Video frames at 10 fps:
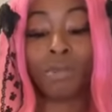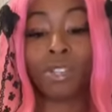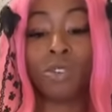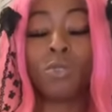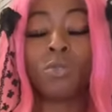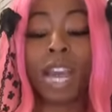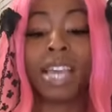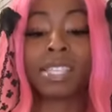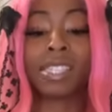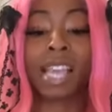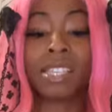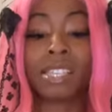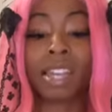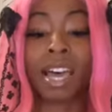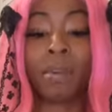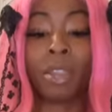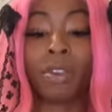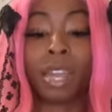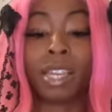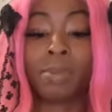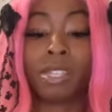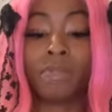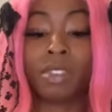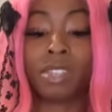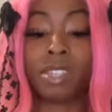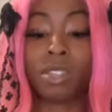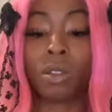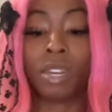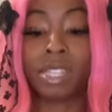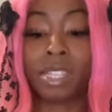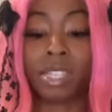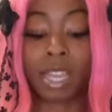You guys could sex a lot. I'm hearing like, especially if this is long distance,